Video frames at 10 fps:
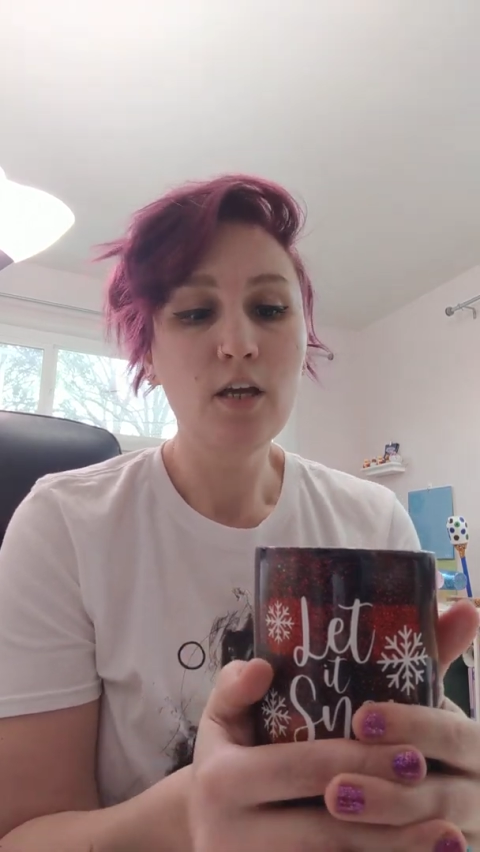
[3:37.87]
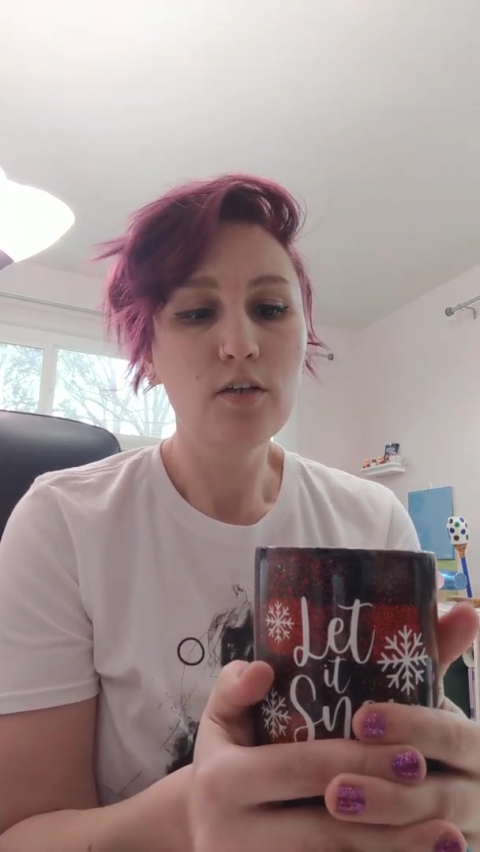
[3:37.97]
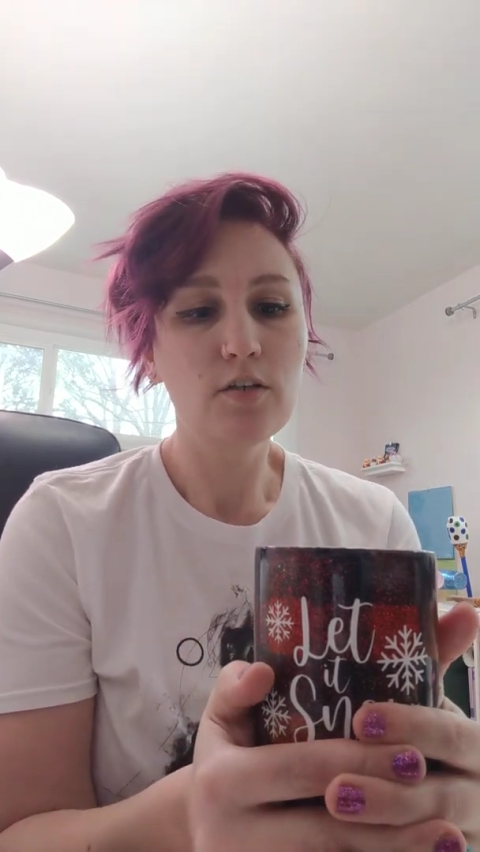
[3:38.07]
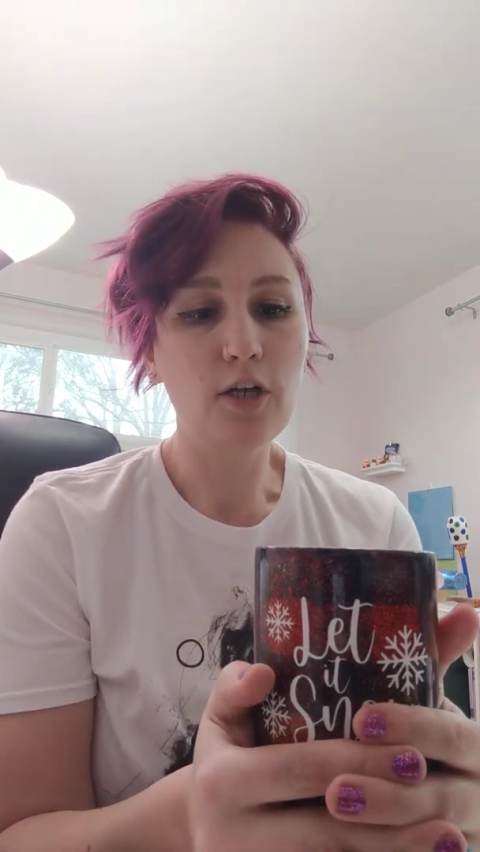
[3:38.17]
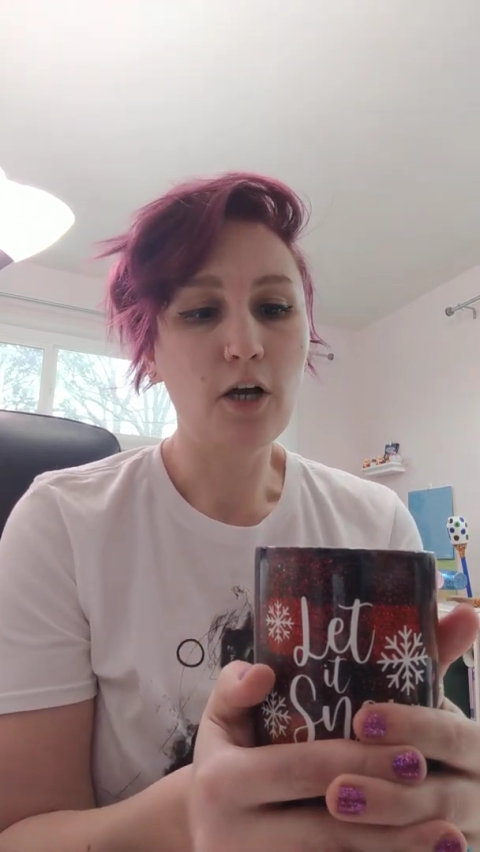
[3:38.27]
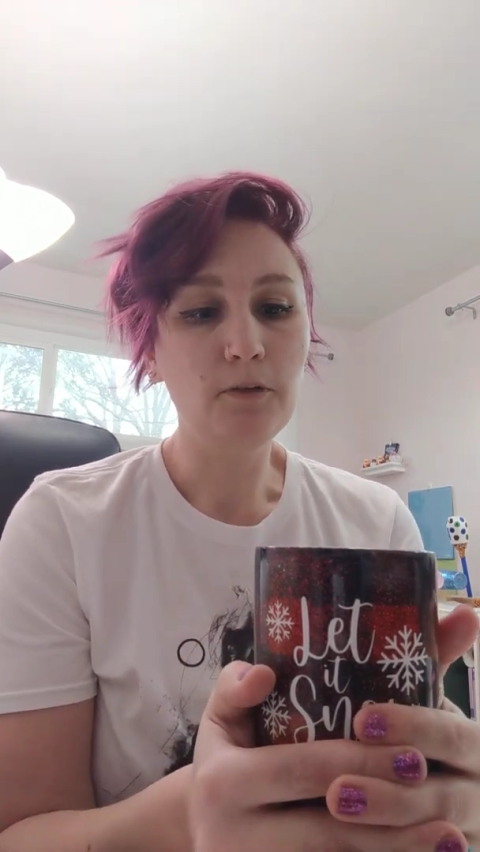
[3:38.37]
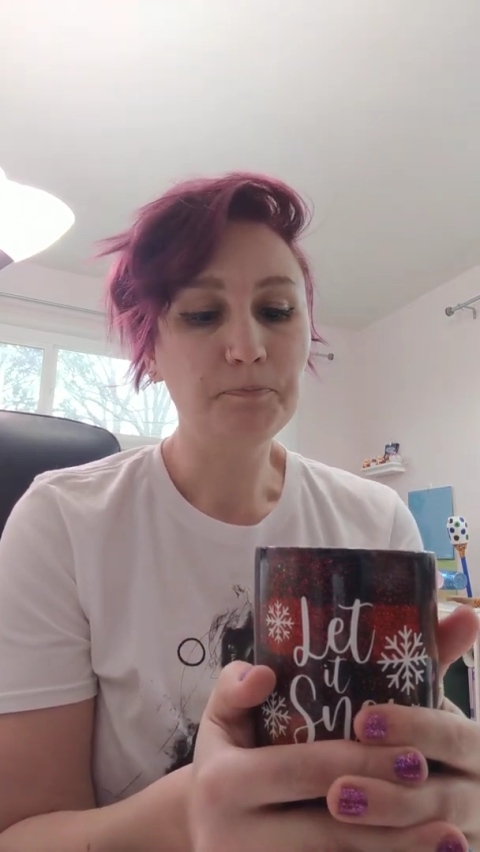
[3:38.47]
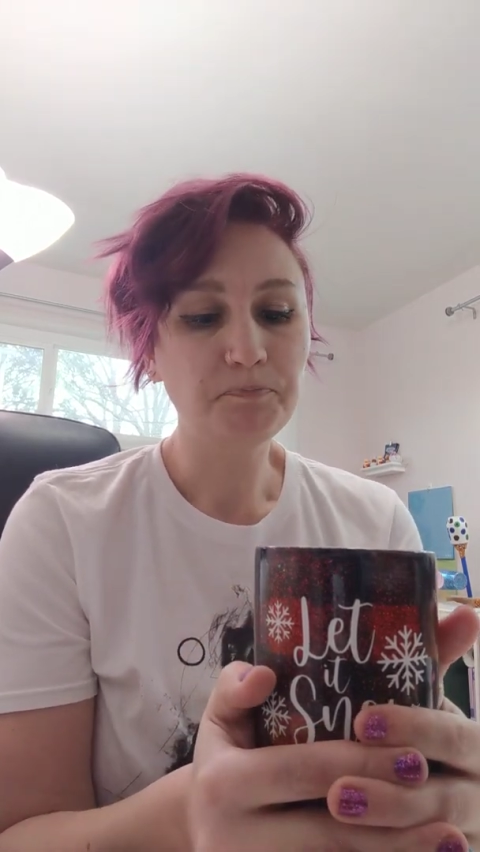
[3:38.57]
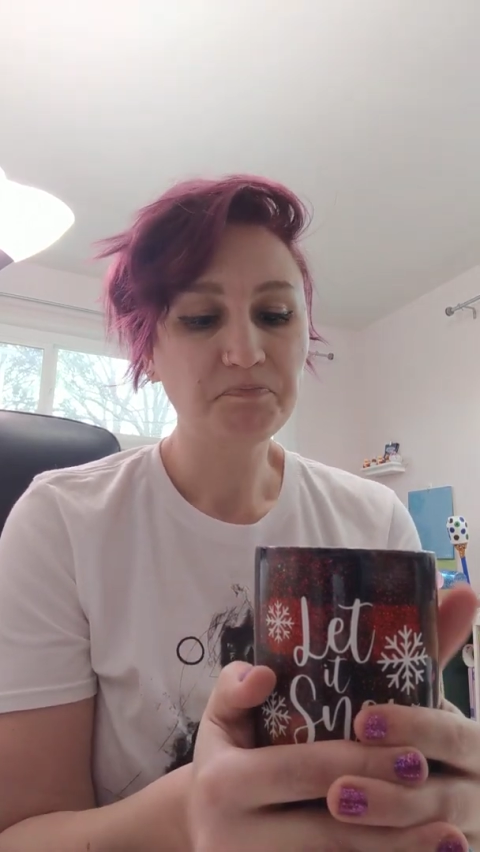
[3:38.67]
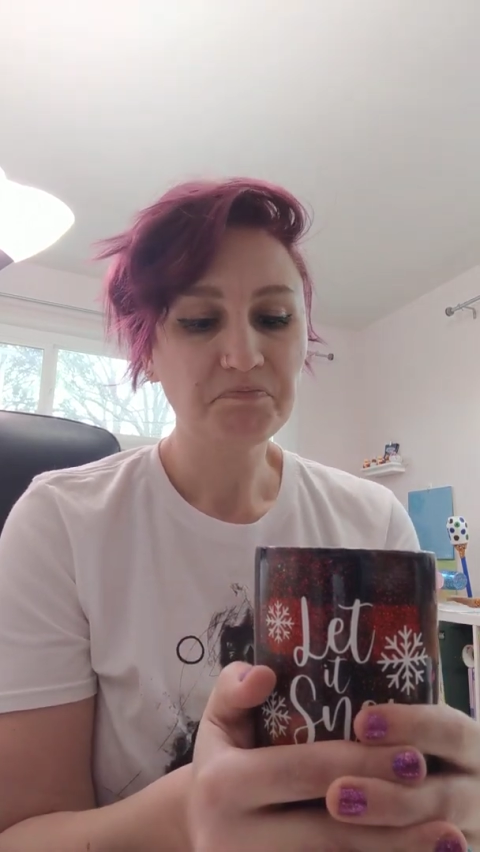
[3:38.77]
So
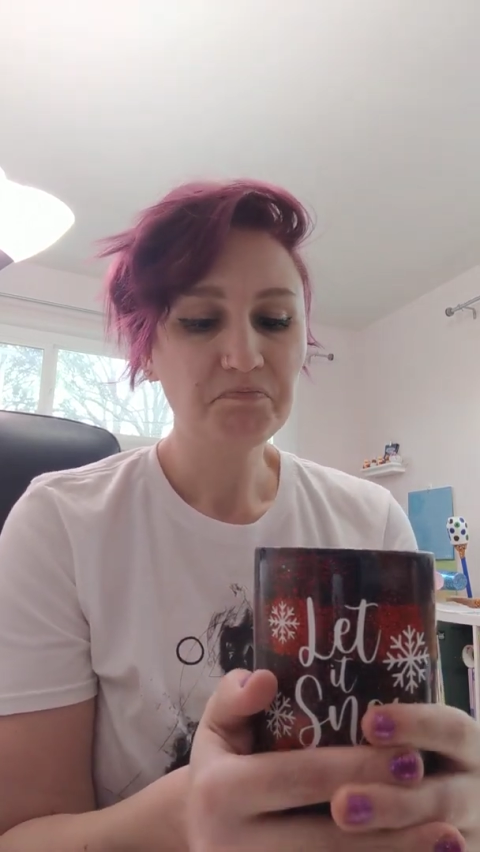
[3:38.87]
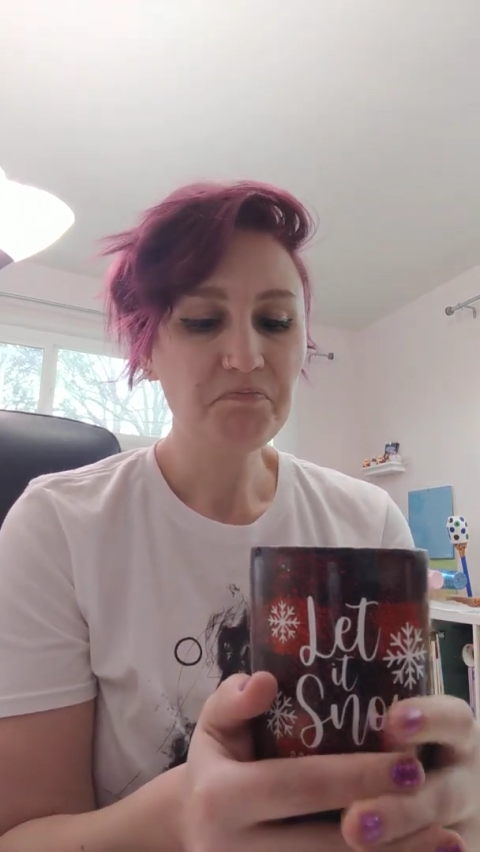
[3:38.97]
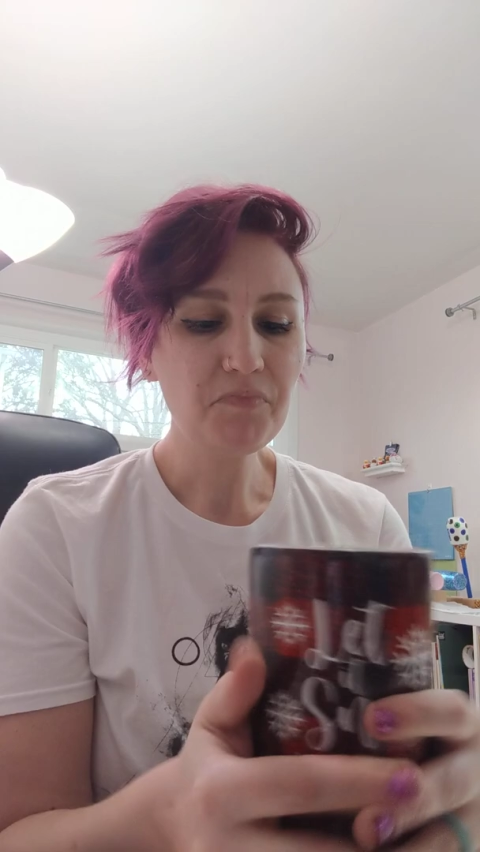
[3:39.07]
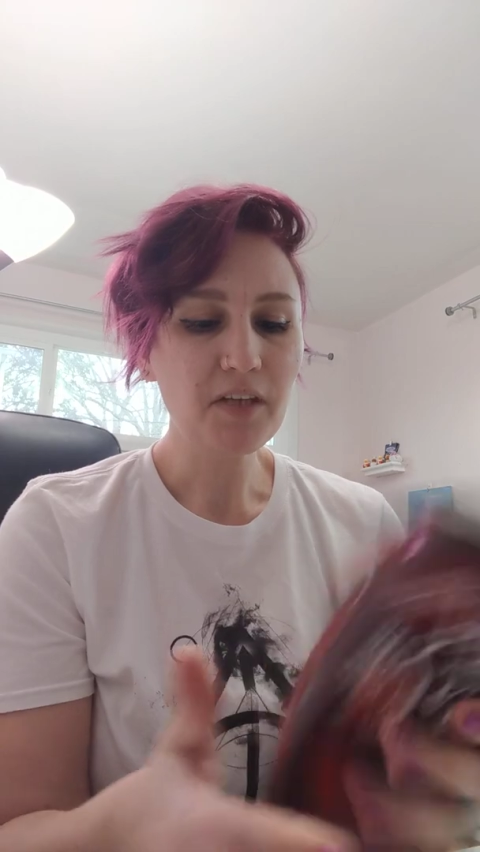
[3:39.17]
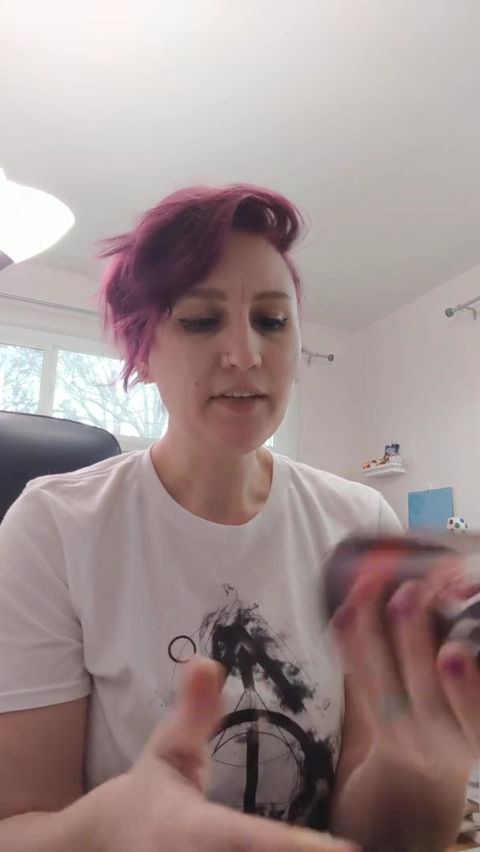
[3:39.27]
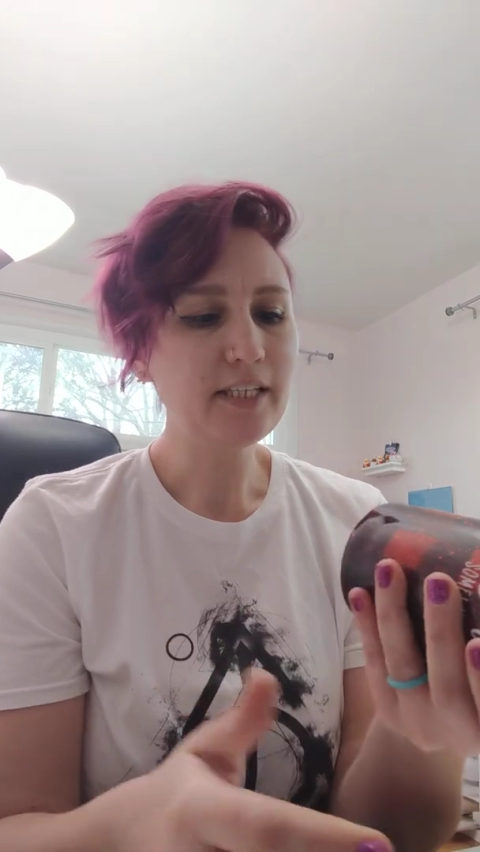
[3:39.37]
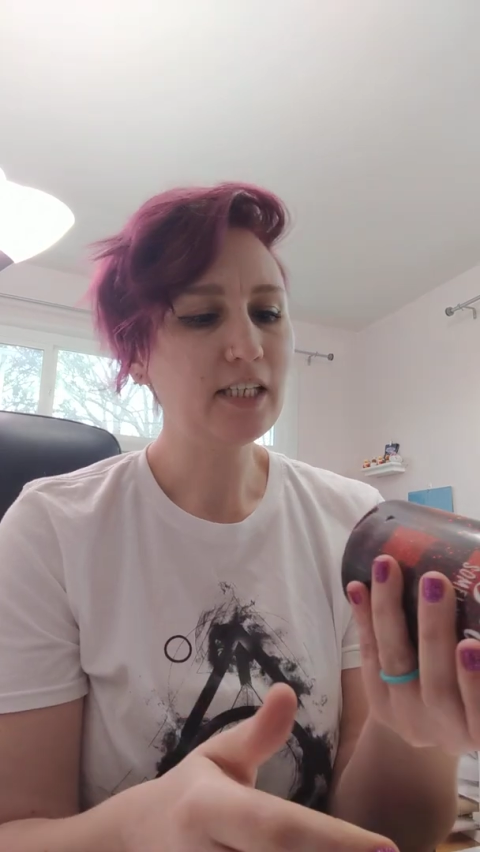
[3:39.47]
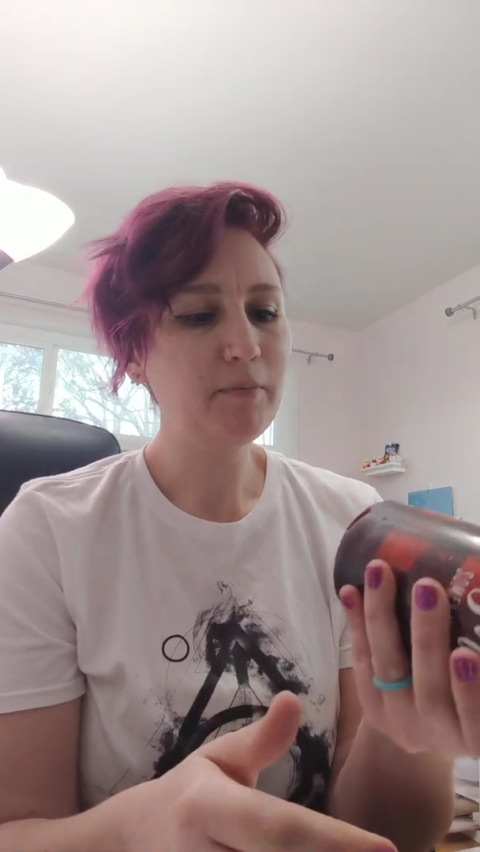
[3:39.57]
that's